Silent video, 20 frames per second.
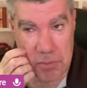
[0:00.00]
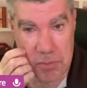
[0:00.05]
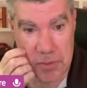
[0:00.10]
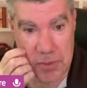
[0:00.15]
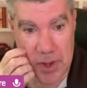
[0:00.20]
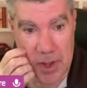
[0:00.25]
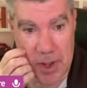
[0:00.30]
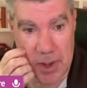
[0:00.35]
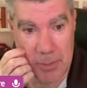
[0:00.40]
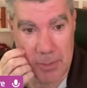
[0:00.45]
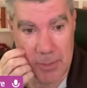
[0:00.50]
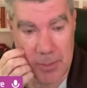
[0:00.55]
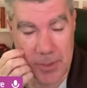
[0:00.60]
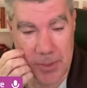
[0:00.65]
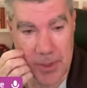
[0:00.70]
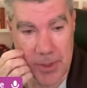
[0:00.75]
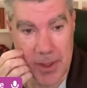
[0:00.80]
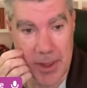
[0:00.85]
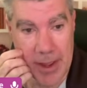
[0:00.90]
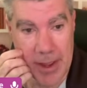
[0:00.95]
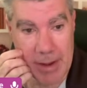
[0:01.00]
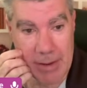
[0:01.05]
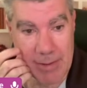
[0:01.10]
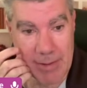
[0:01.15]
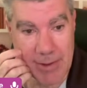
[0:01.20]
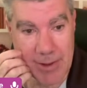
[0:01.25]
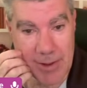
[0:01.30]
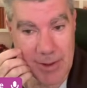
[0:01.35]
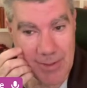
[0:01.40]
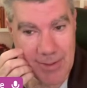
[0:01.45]
dumb
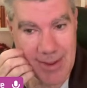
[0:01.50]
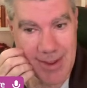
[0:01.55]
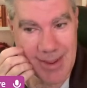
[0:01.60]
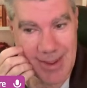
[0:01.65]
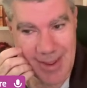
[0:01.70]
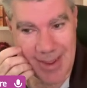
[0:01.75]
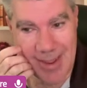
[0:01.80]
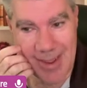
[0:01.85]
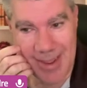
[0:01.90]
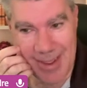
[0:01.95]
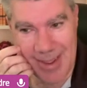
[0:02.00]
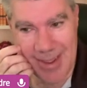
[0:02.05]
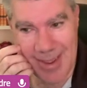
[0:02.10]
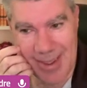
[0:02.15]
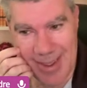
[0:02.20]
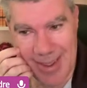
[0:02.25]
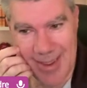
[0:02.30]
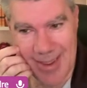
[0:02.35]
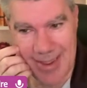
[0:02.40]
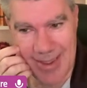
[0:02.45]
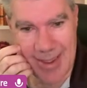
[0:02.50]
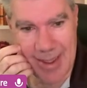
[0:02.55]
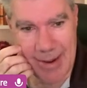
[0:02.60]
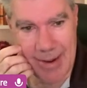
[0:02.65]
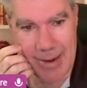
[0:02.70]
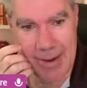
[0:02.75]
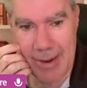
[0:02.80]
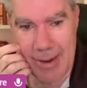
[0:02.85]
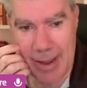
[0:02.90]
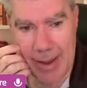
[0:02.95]
things. It's
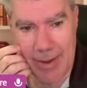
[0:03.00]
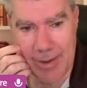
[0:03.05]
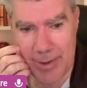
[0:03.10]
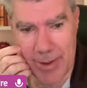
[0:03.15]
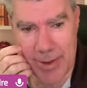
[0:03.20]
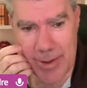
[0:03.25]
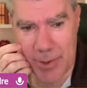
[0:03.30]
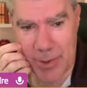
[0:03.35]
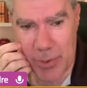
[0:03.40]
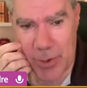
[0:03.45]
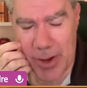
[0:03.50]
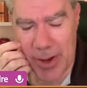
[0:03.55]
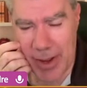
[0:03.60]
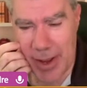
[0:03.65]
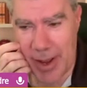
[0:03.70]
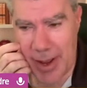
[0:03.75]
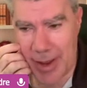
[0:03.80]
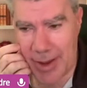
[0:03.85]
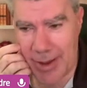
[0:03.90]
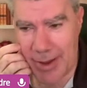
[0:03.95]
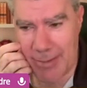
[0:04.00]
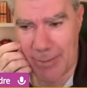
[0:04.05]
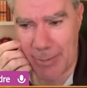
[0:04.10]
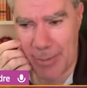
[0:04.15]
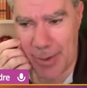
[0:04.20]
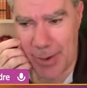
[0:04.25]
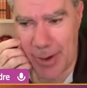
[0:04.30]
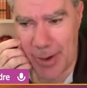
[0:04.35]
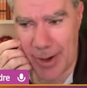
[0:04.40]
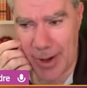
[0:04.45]
the nicest way I can
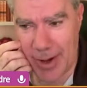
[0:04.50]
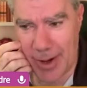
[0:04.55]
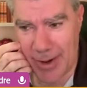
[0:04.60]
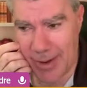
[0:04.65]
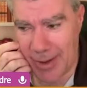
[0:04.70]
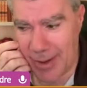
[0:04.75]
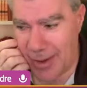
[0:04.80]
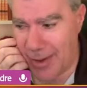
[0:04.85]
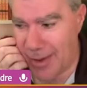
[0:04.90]
put it.